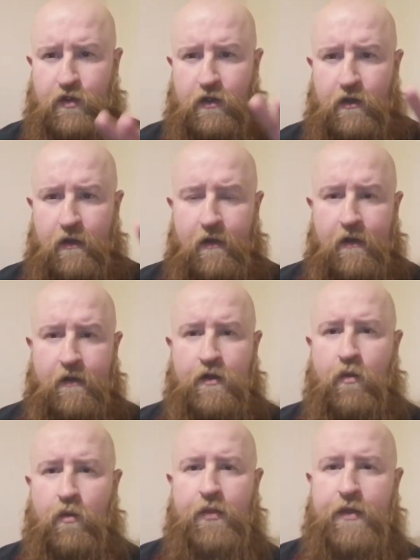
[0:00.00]
And the
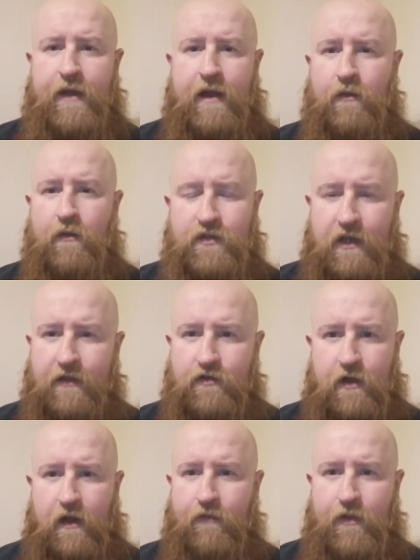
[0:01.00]
one thing I will say
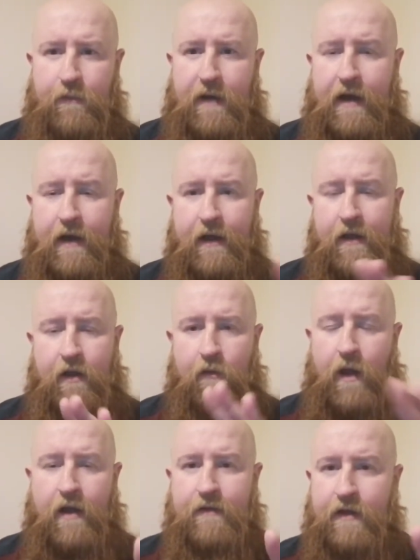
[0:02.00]
straight off the bat,
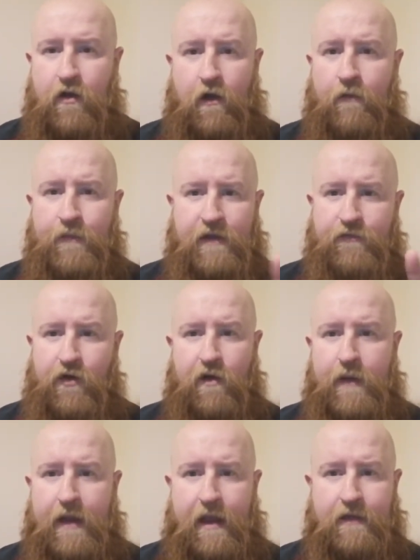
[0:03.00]
why they called me a
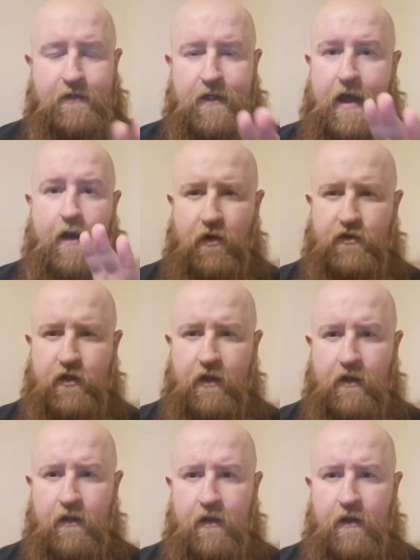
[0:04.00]
former gangster, I will.
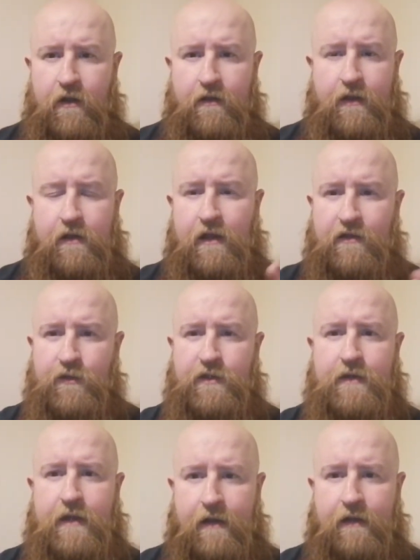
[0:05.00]
They classed me as
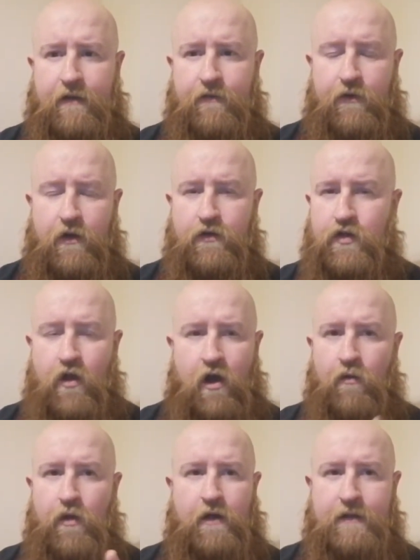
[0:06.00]
a gangland enforcer. Not a
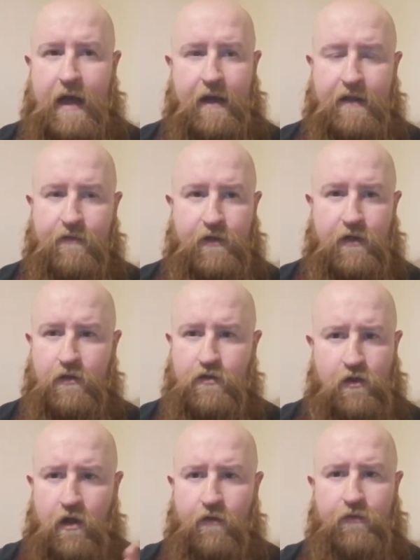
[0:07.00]
word I'd ever use,
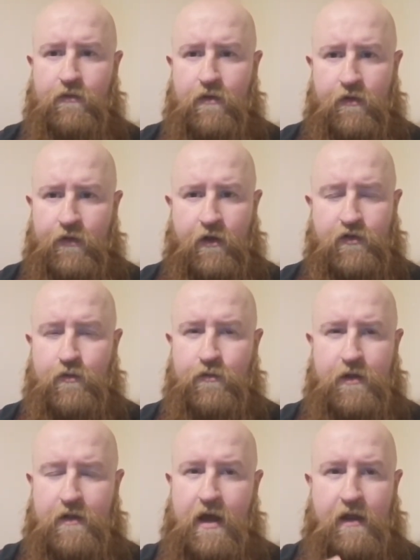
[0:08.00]
and not not
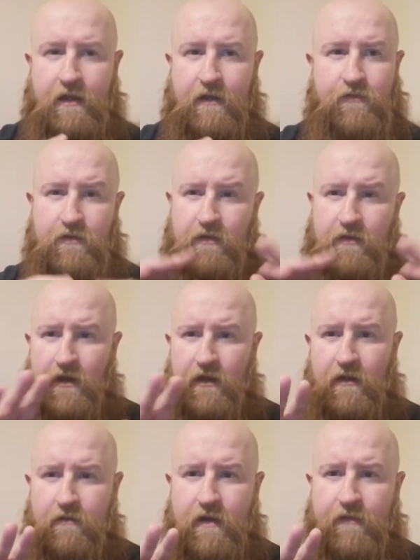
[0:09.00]
something that I even
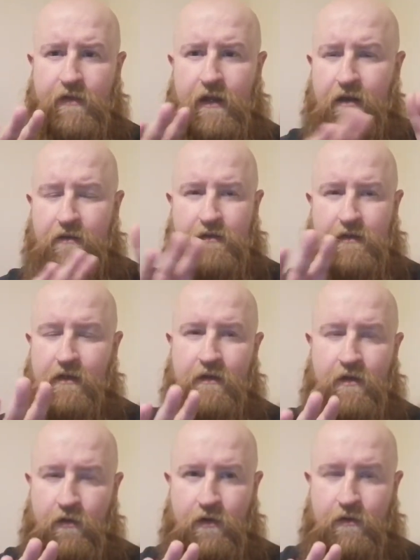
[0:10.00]
revel in. It's like, uh,
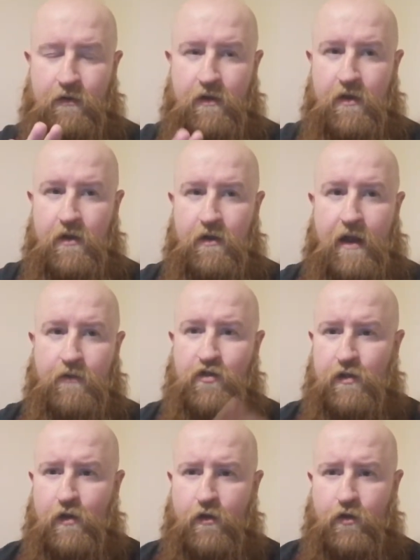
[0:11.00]
no, no. I was just
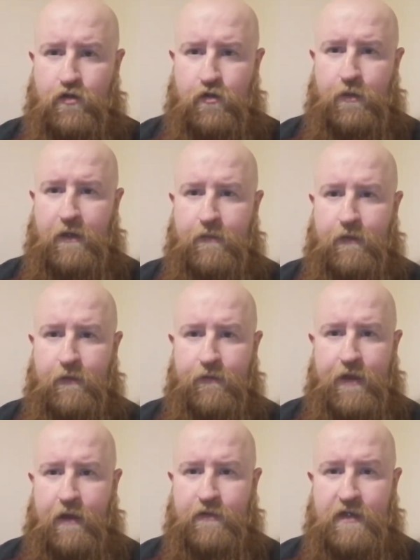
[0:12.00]
loyal to people.
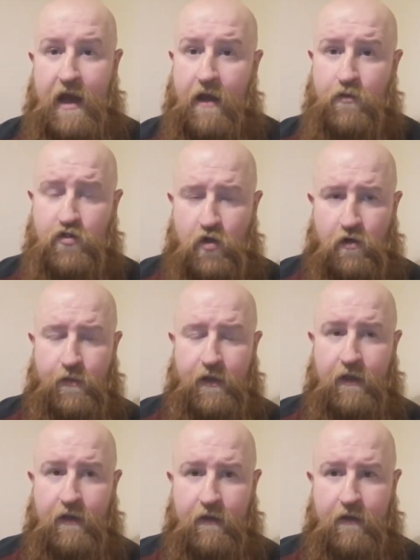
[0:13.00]
That was it. I was
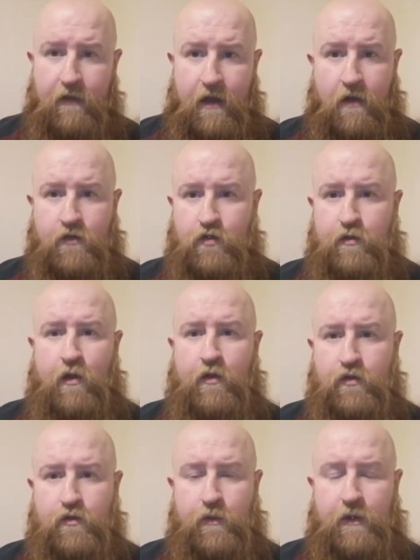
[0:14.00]
nobody. I was just
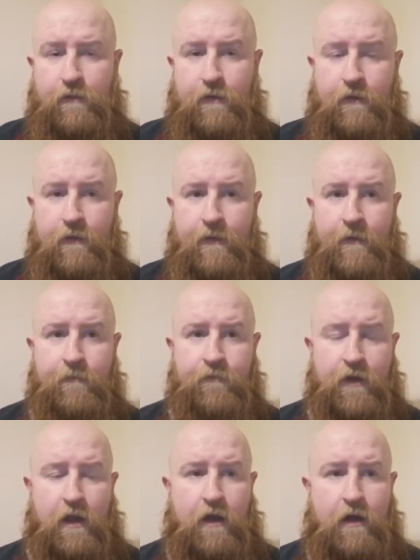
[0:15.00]
loyal to people.
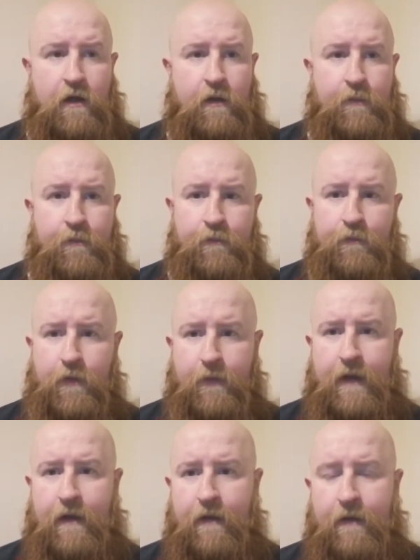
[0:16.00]
Um, but
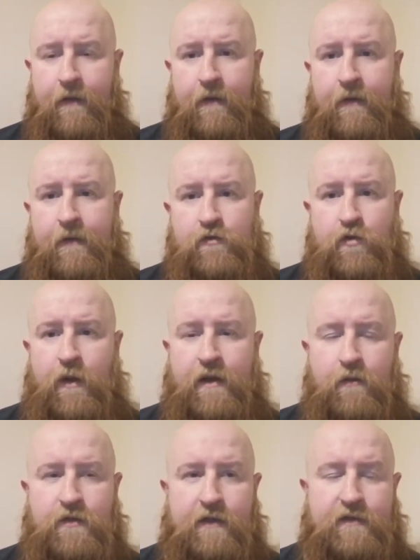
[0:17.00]
yeah, so when he
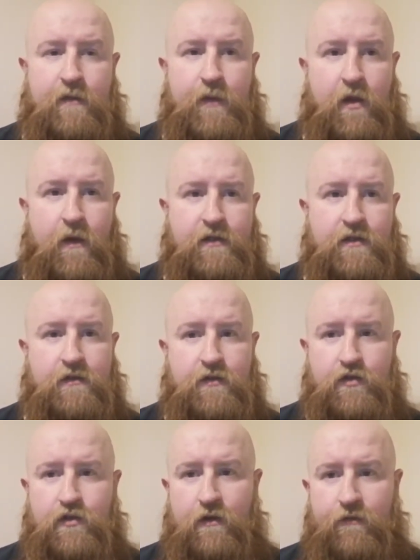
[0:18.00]
was asking me questions
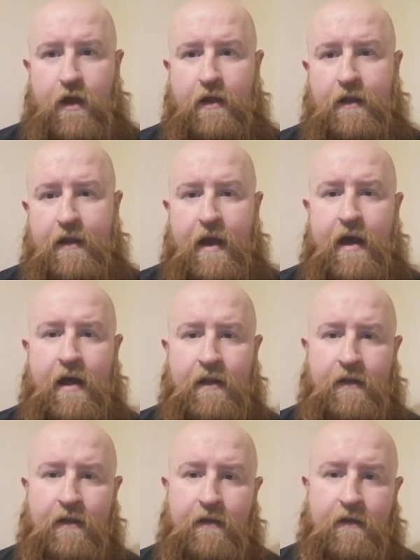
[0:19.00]
and stuff, right, you can't.